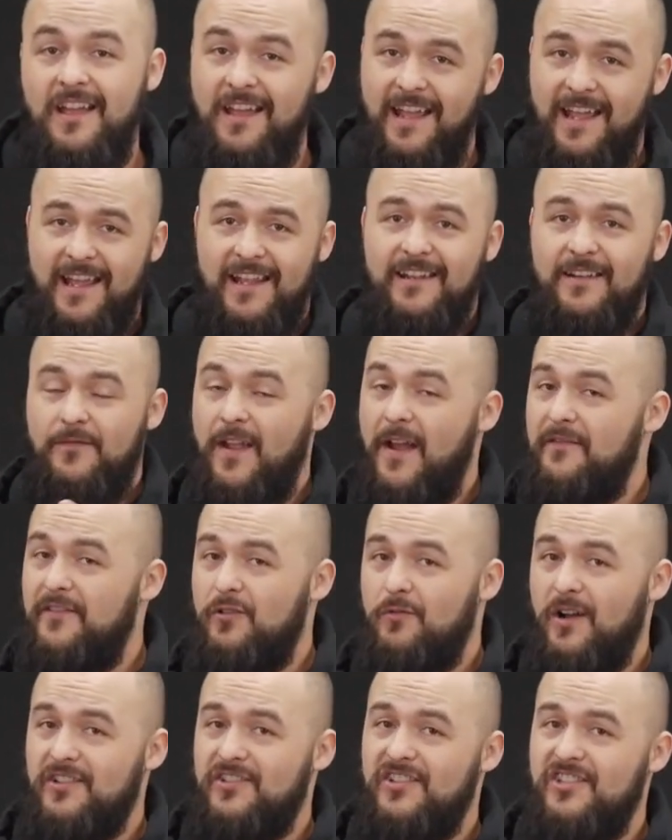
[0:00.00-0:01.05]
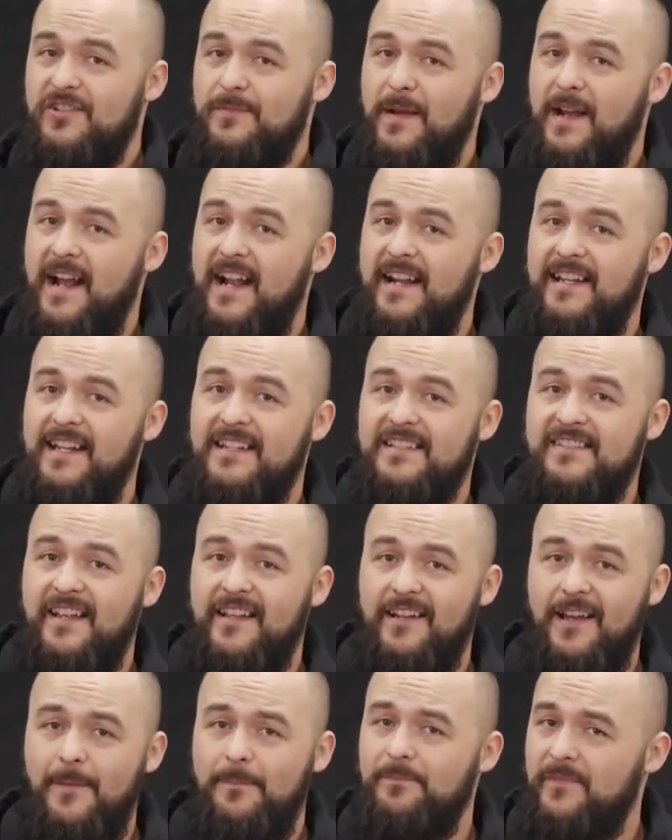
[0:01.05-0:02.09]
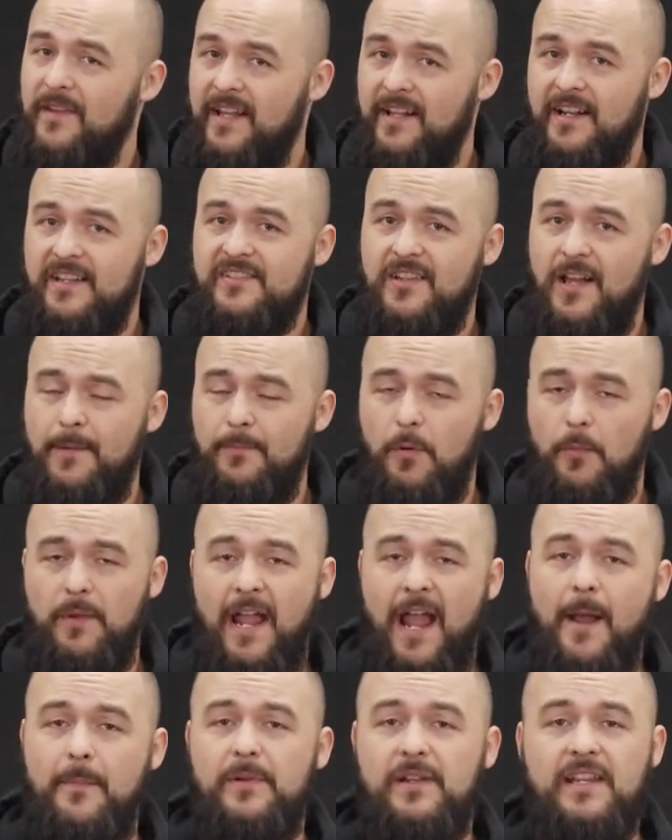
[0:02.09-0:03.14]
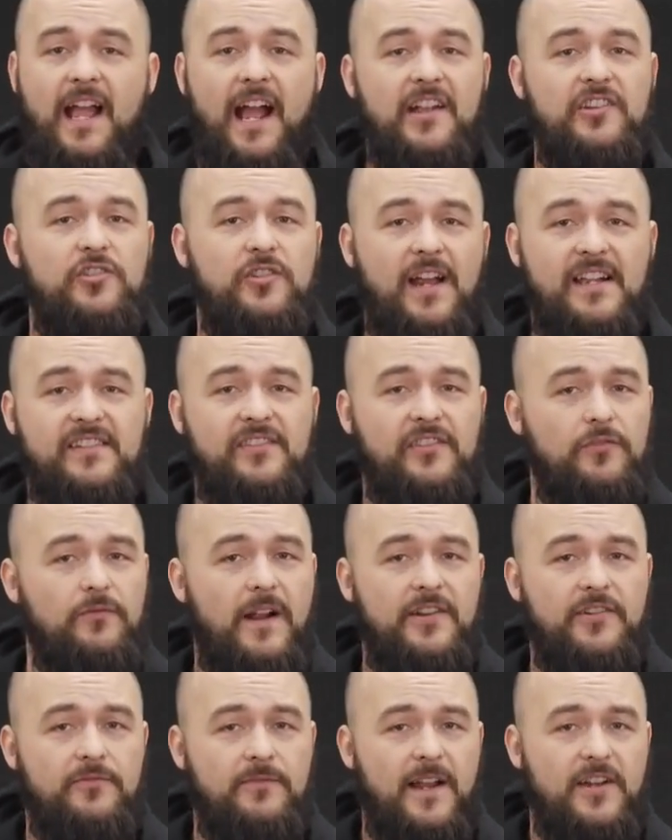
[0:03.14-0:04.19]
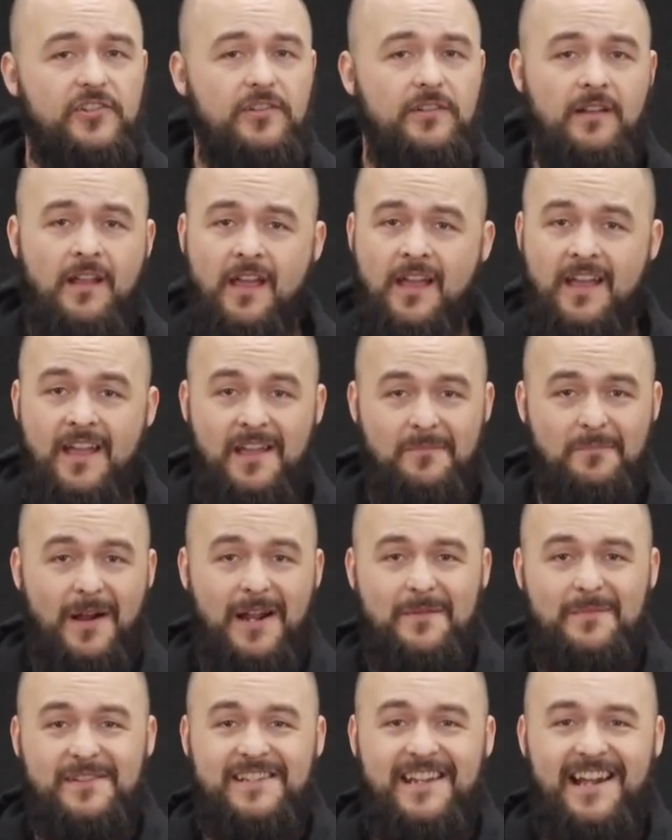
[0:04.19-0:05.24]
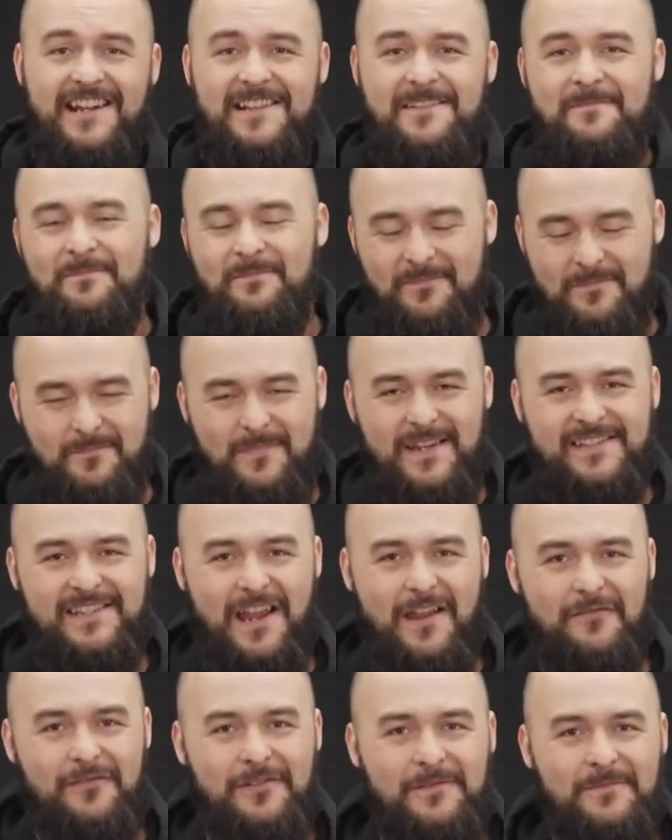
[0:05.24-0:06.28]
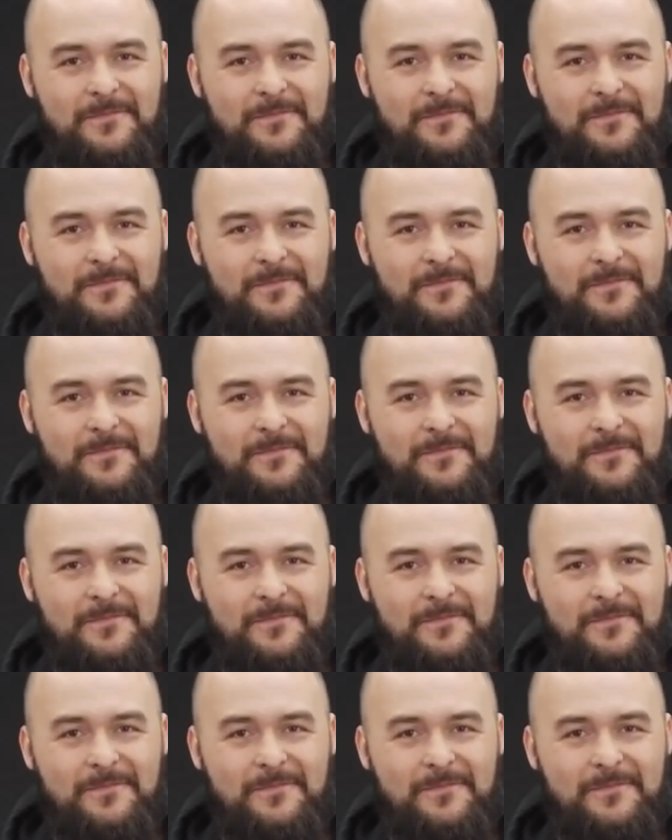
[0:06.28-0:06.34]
And if you have any questions about how to get set up, hit us up. We'll be happy to guide you guys in the right direction. My name is Getty. Be safe.